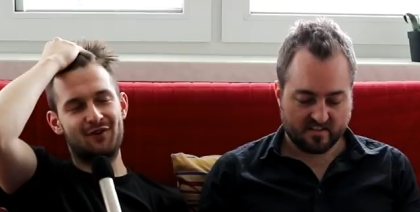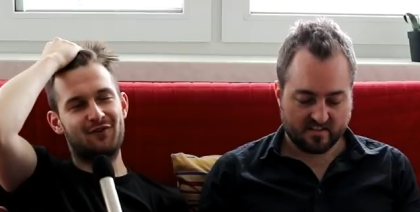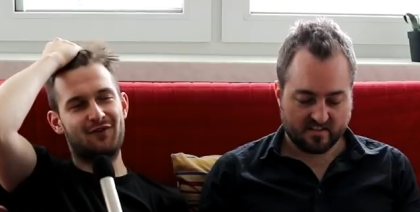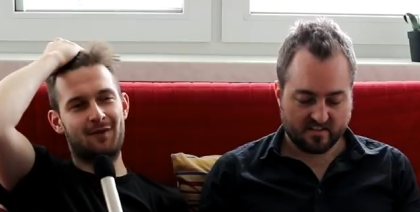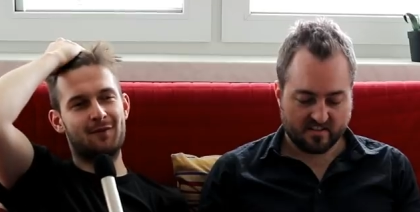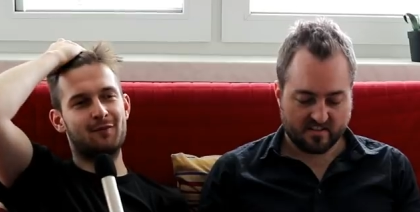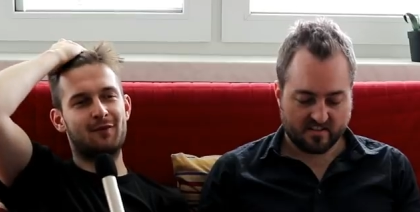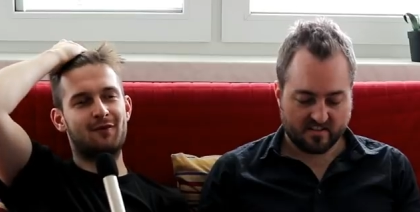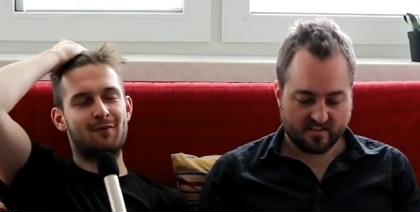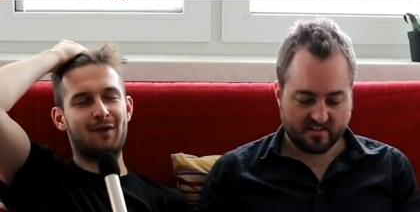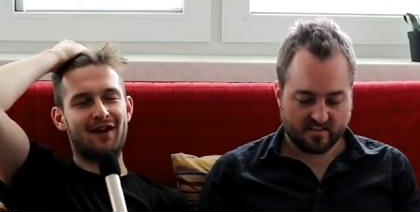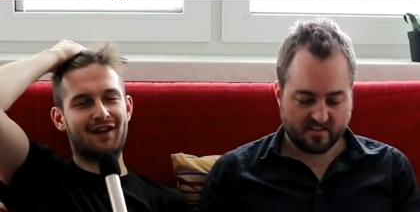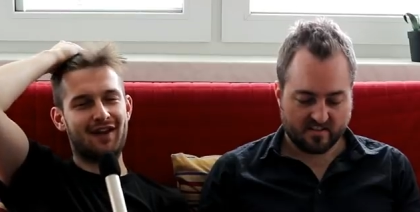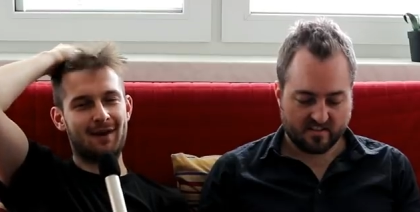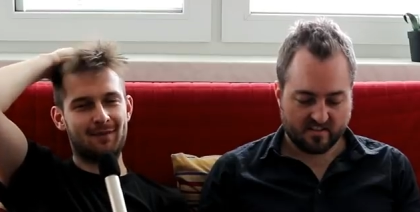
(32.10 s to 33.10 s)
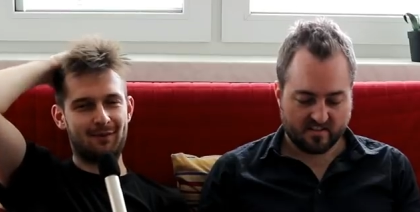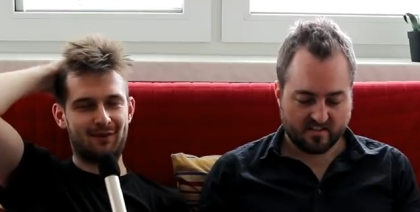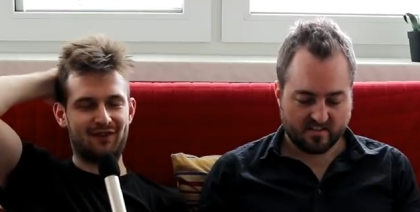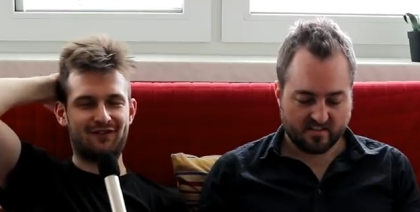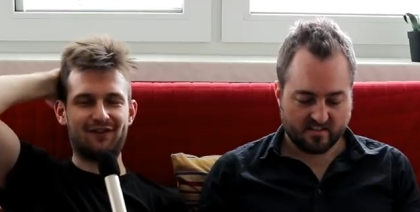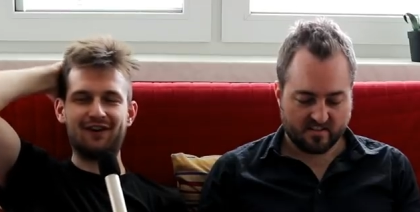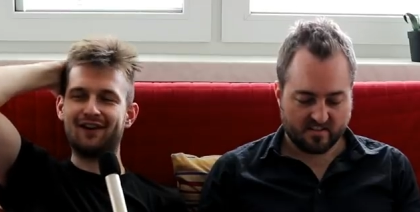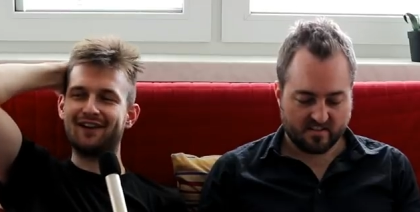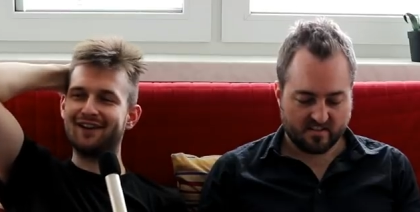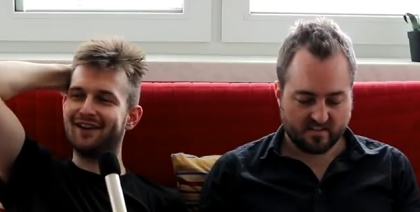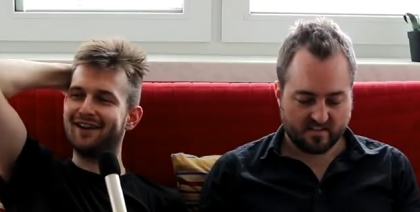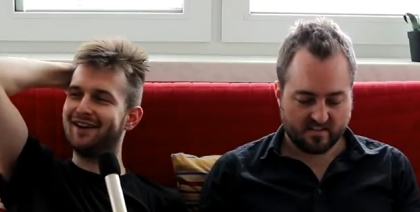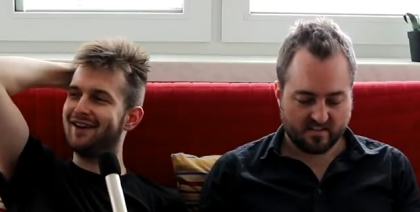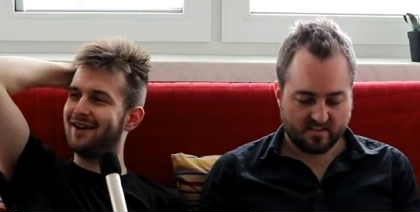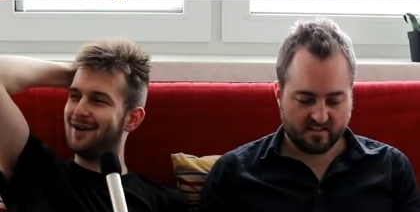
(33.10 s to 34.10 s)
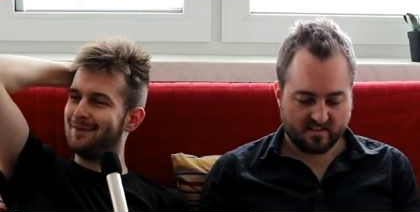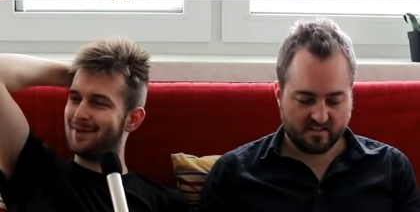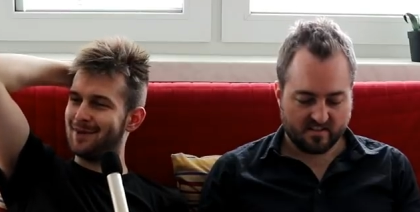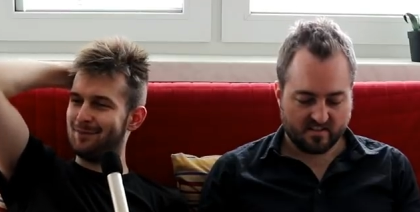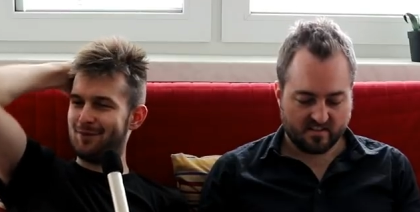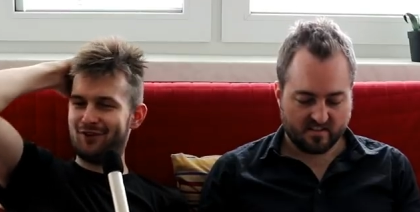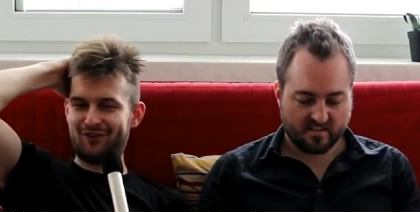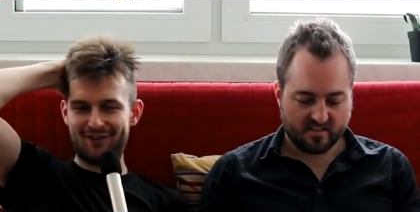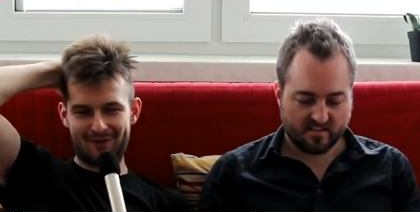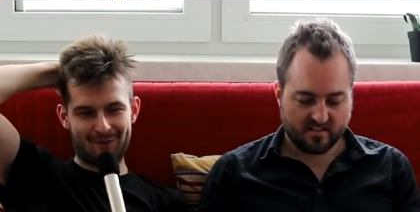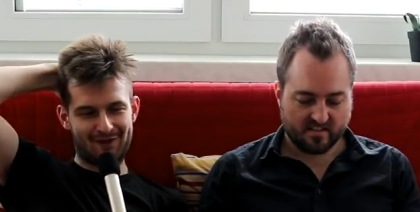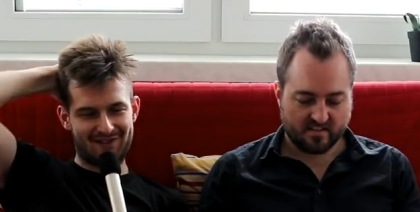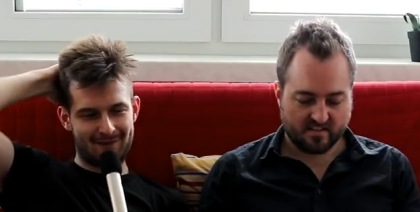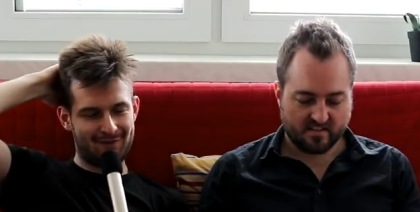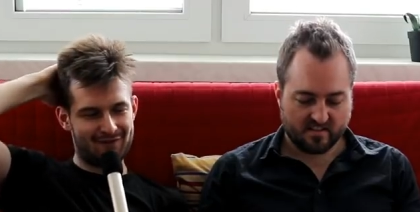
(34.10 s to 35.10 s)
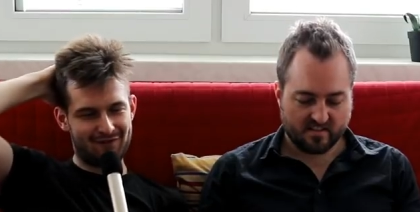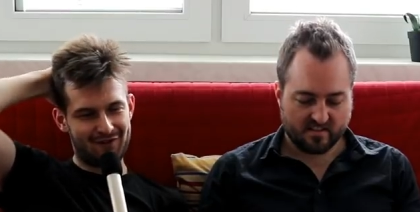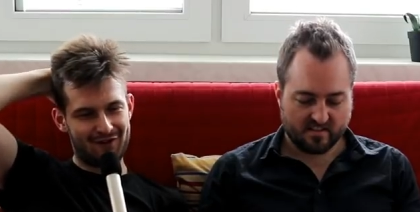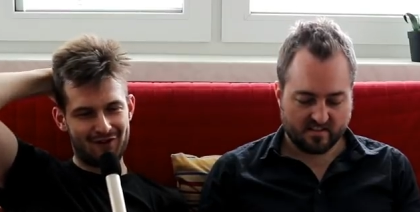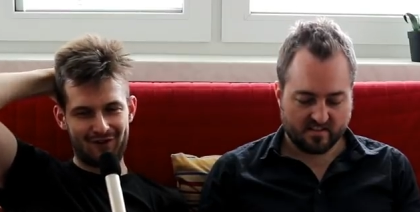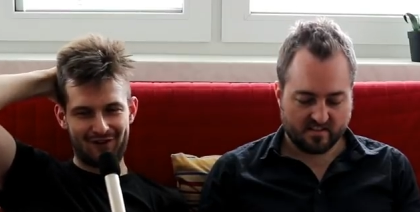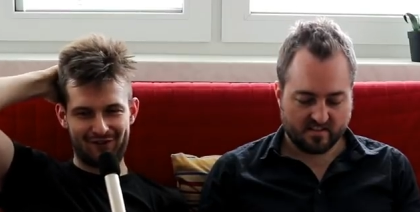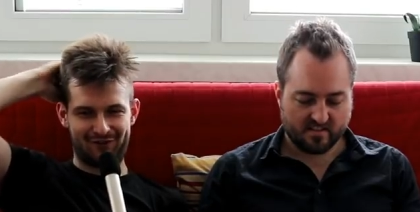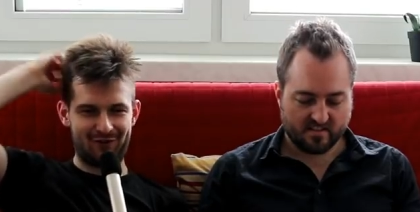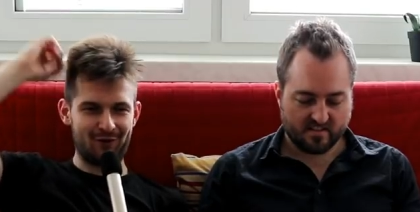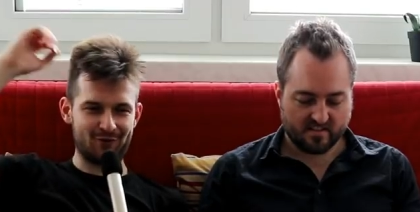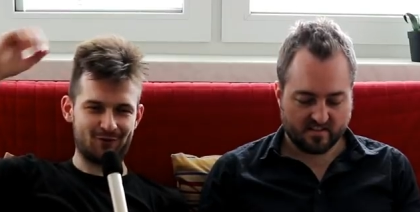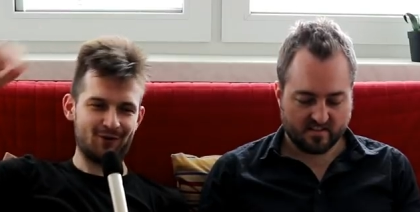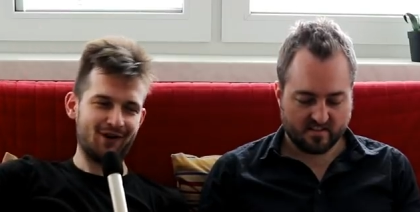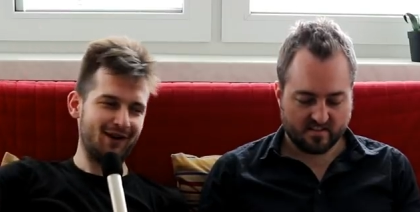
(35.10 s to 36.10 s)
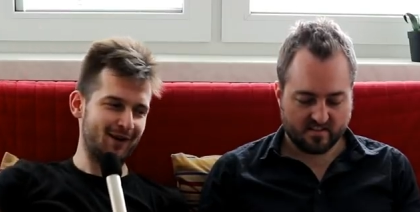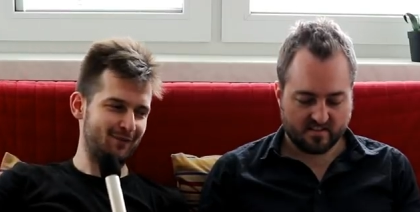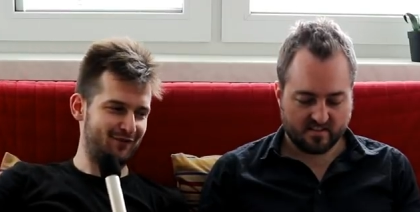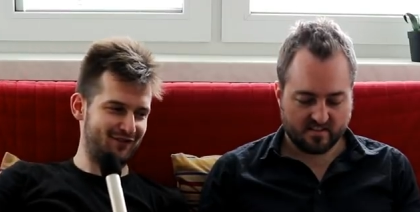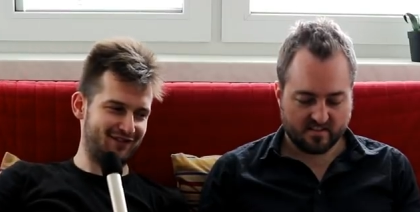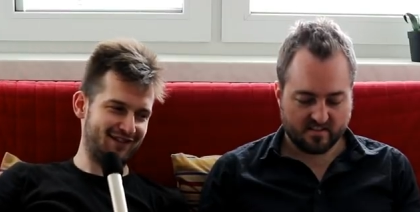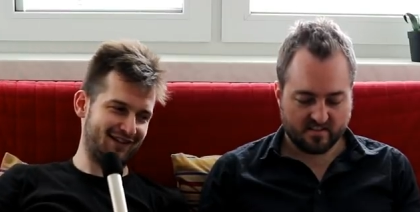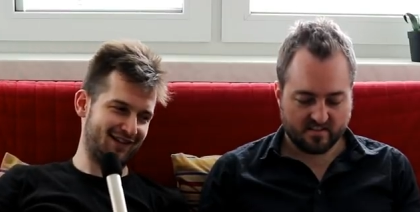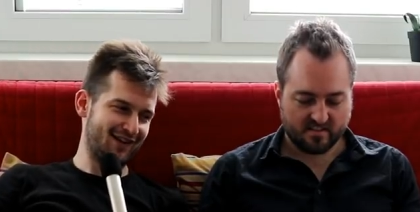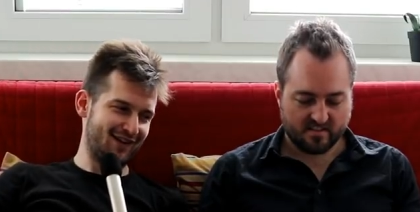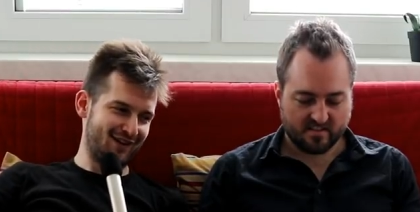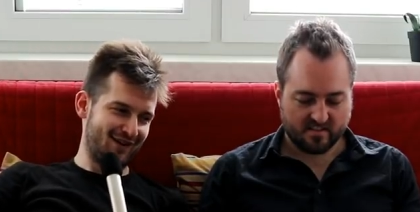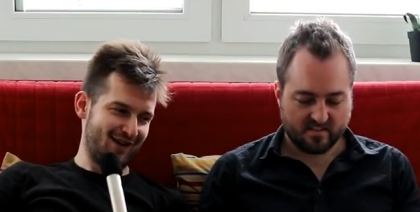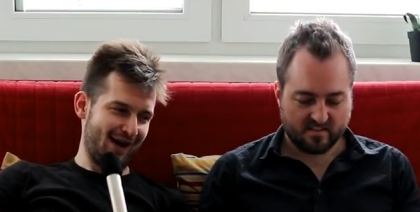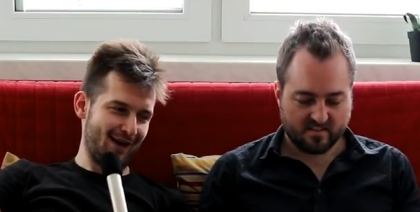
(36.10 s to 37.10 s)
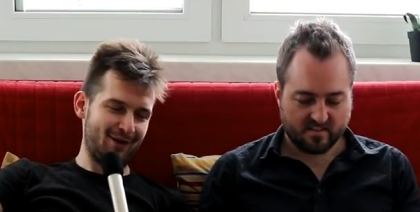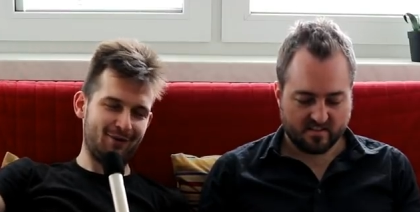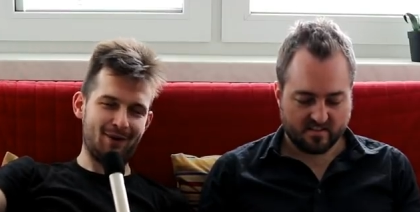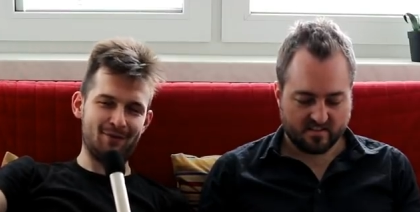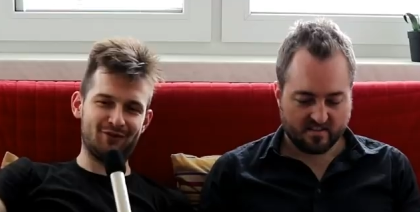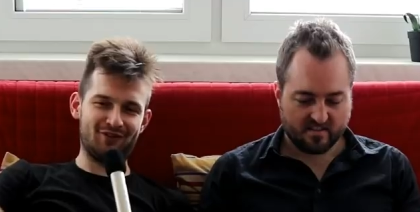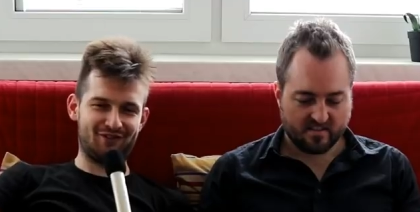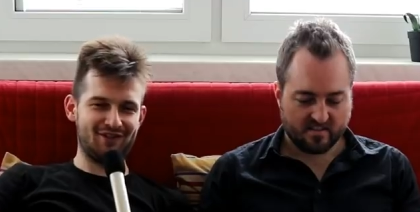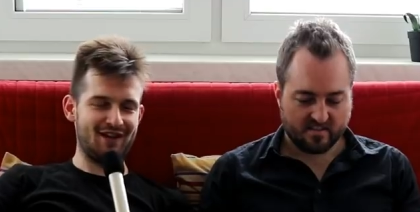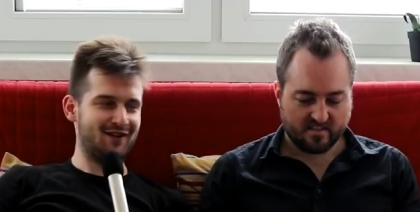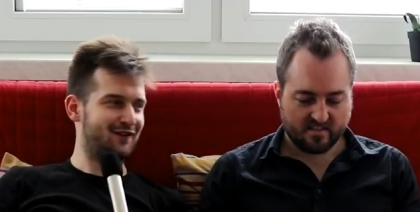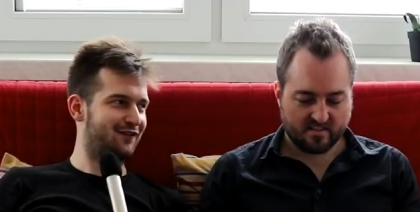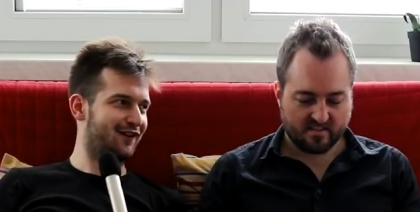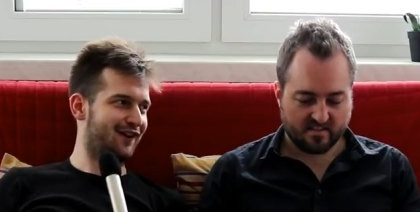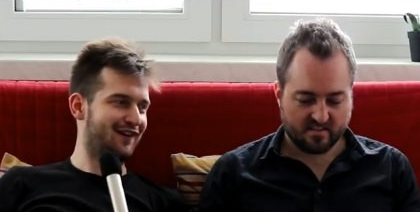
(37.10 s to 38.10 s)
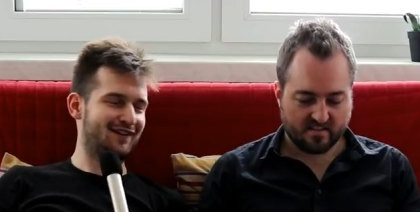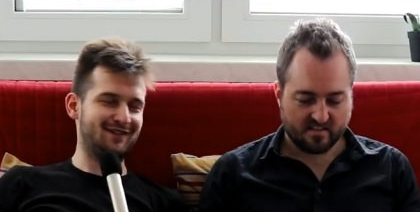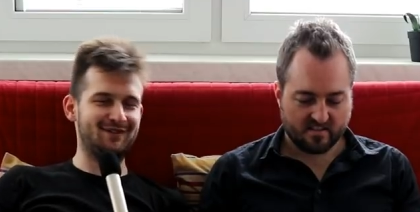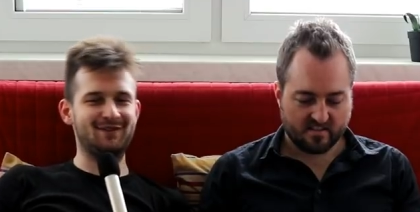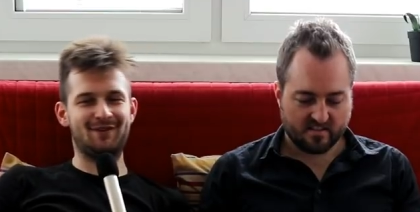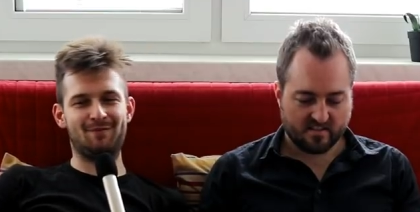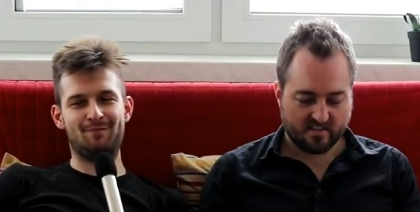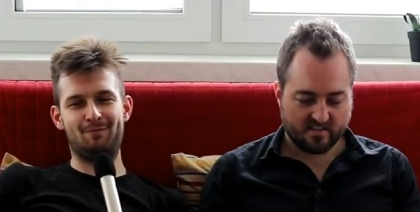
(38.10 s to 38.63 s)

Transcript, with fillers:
Speaker 1: can you film me with my camera?" I'm like, "Fuck yeah!" But the bitch doesn't want to send me the video because she knows who I am. She's like, "I don't want to be just another fucking